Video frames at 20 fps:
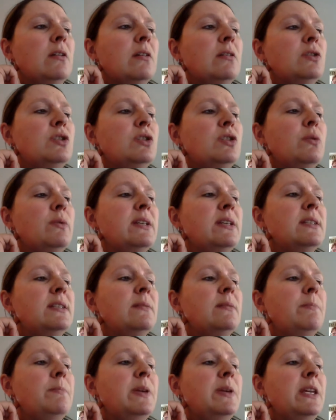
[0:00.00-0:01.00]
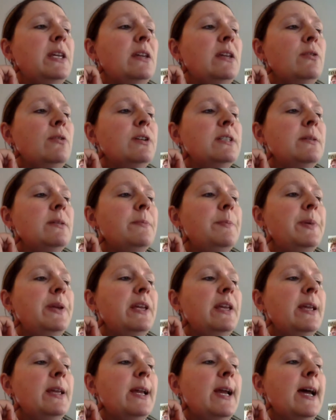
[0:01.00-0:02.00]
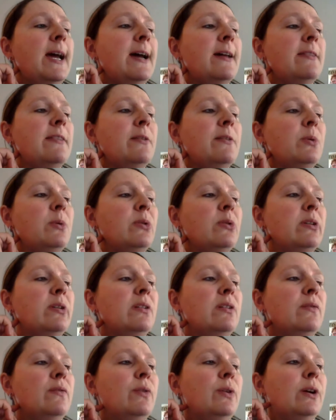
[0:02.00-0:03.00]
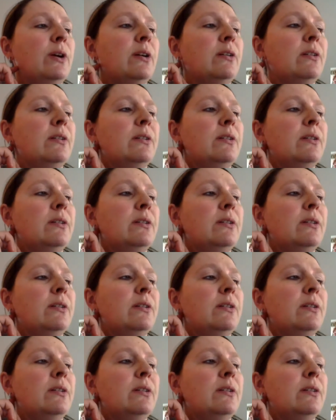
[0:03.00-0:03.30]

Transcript: So is it P or is it P hat that we're looking for?